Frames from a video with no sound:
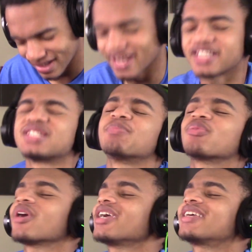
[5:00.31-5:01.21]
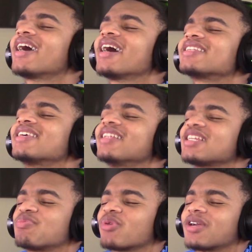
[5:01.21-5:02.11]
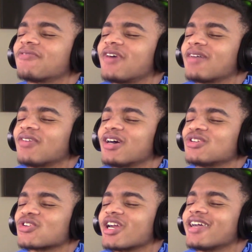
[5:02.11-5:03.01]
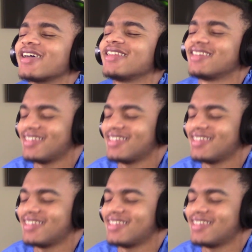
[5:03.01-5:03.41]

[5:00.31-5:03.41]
Let's break it. Let's break 500.